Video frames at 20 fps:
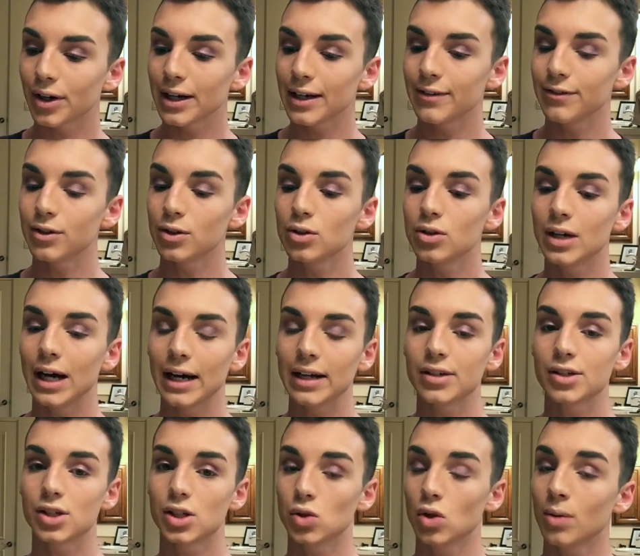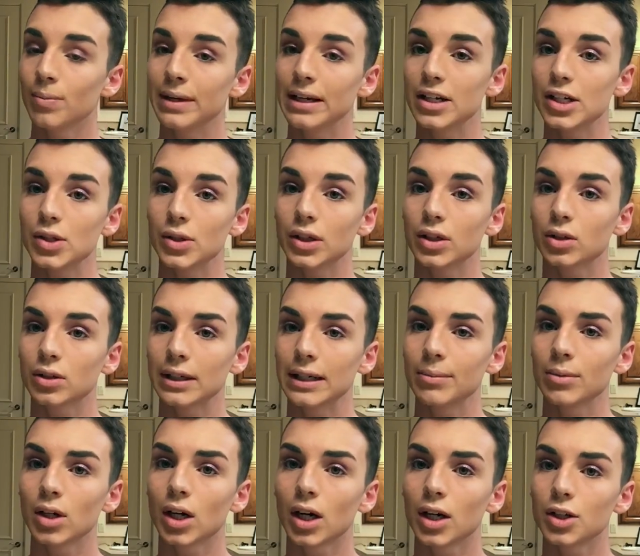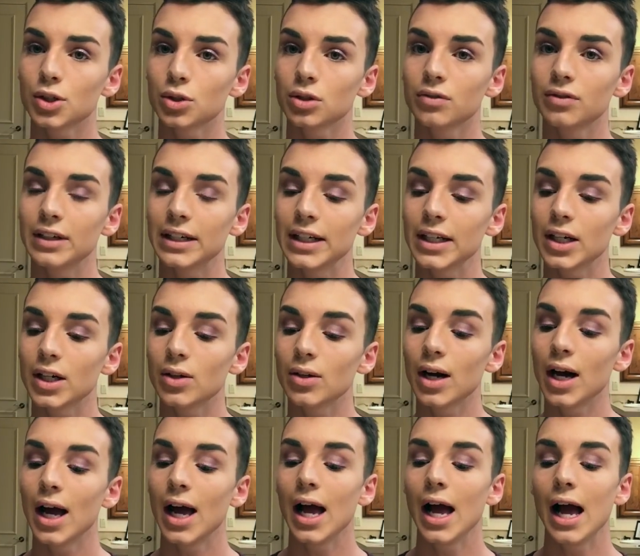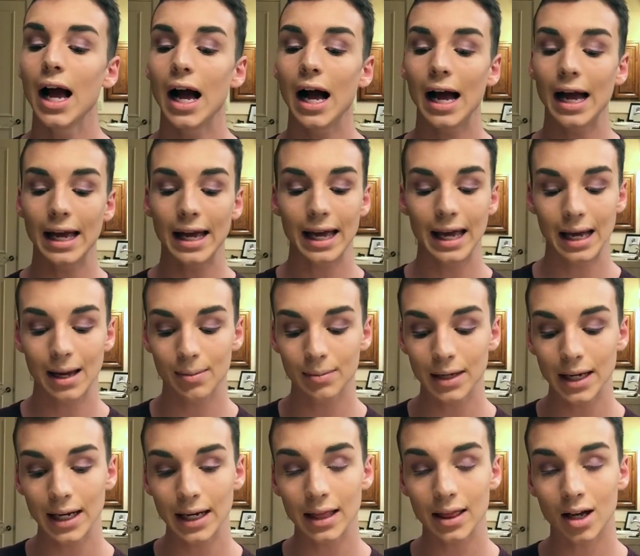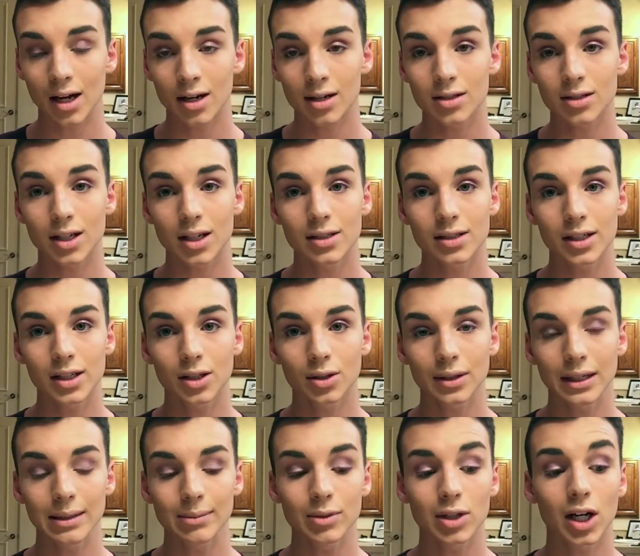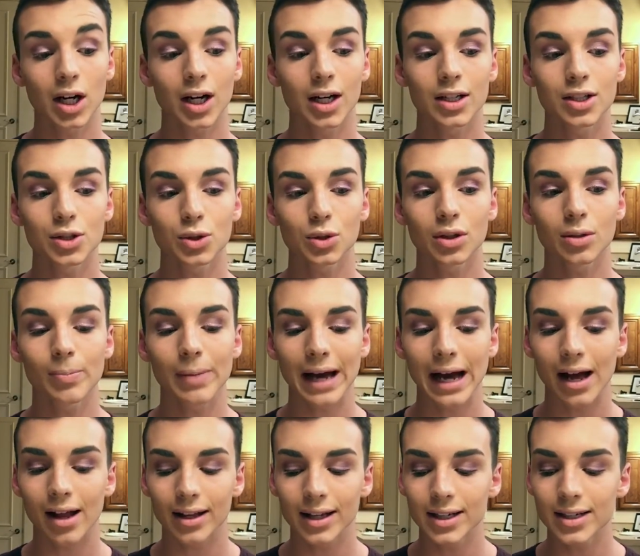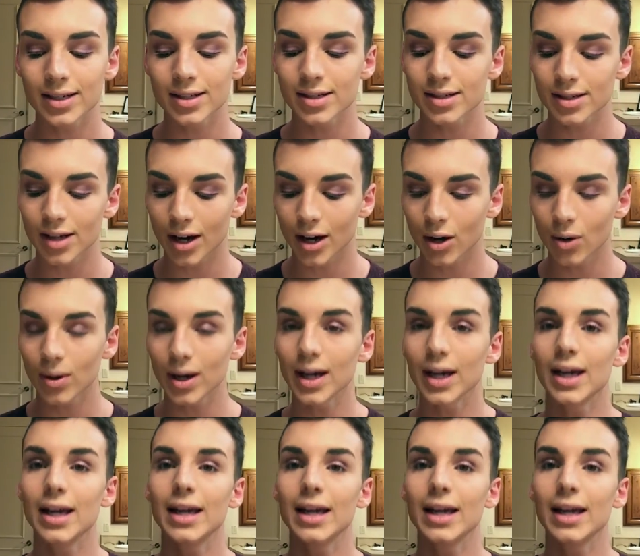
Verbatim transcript: If you guys do want me to do a cream contour video, I am getting the Anastasia Cream Contour Palette. So